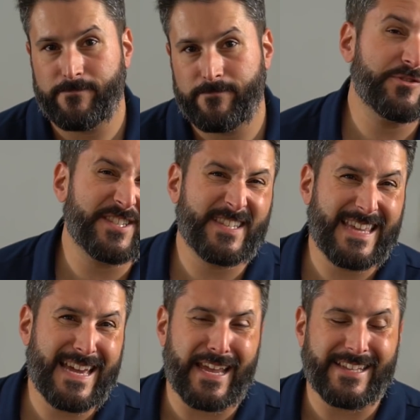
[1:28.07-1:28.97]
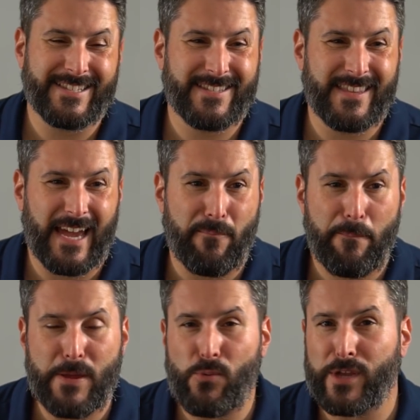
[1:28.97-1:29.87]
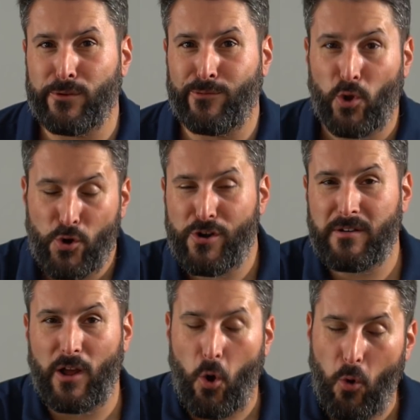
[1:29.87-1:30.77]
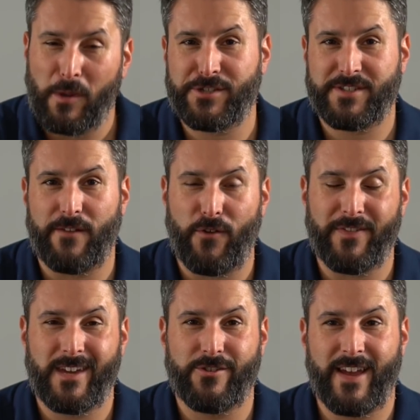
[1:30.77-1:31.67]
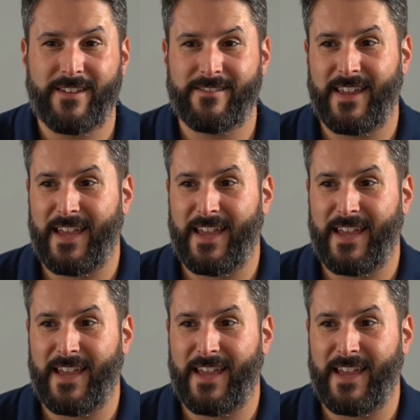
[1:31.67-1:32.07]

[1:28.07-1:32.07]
So there's this thing, it's that people can learn a whole bunch of stuff on the internet,